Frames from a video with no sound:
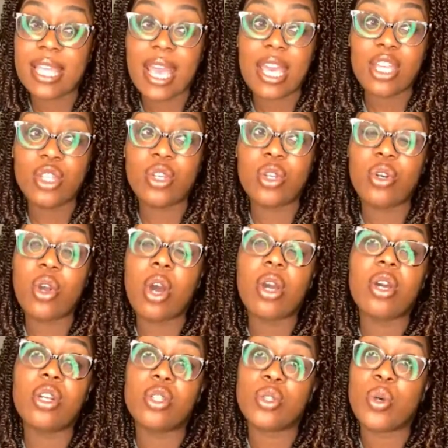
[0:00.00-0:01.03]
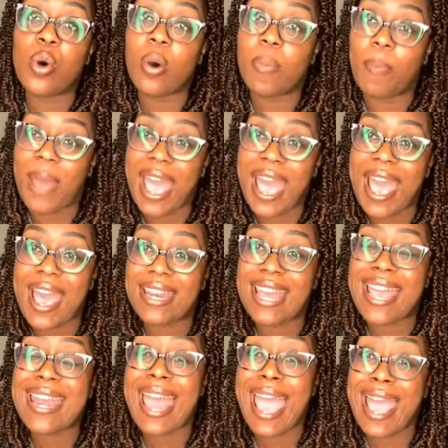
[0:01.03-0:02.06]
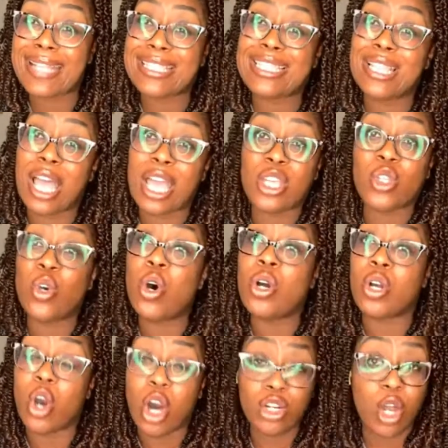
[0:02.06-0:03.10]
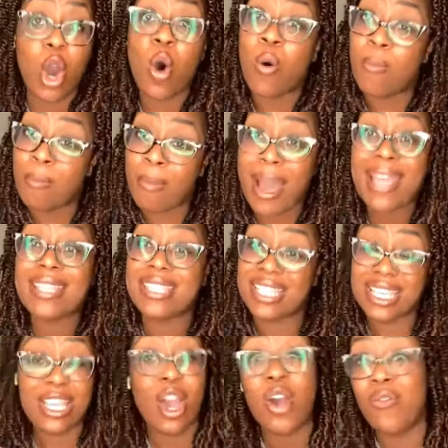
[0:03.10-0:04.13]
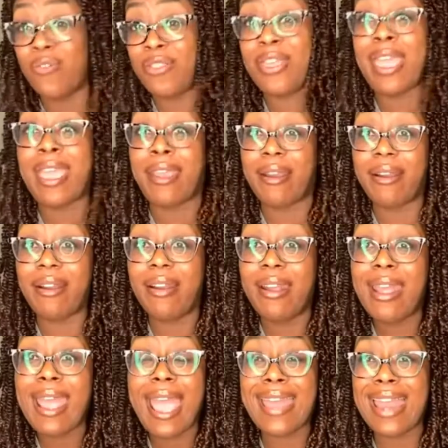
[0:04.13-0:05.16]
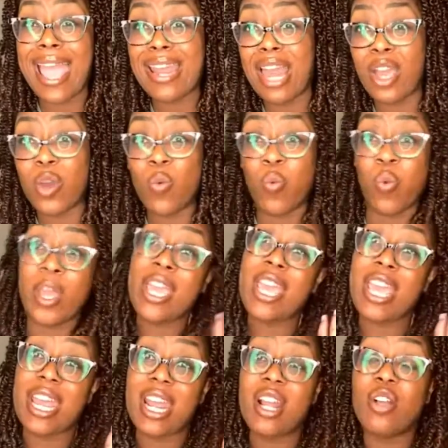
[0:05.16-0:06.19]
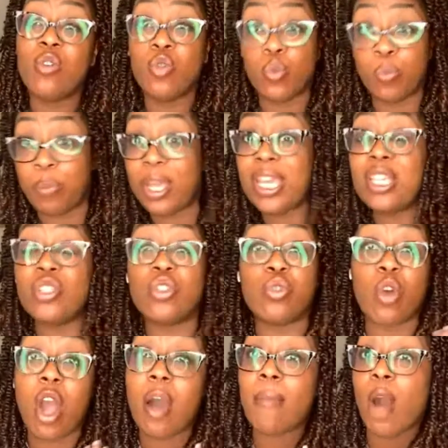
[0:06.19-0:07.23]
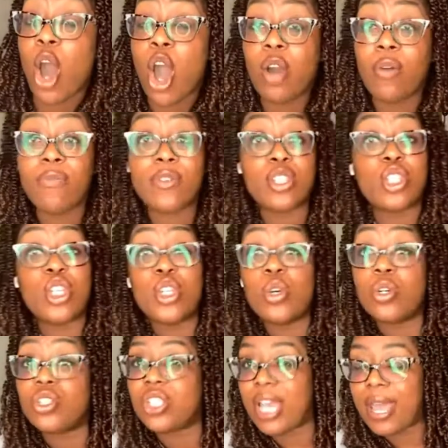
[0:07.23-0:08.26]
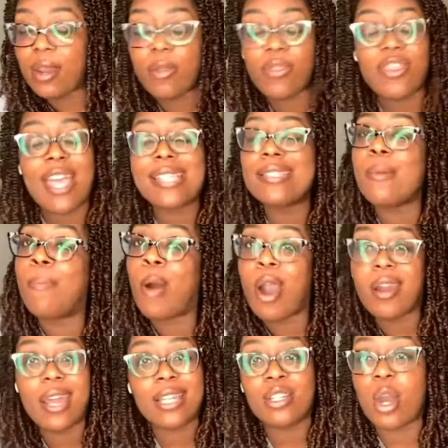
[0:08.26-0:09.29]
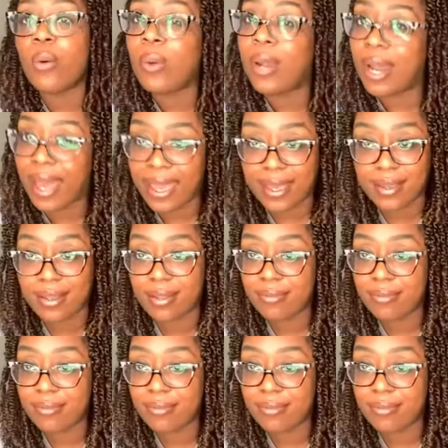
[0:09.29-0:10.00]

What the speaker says: that you're not going to talk bad and act like you're God Almighty over there and act like we're bringing drama over to your channel. That's the part I don't like.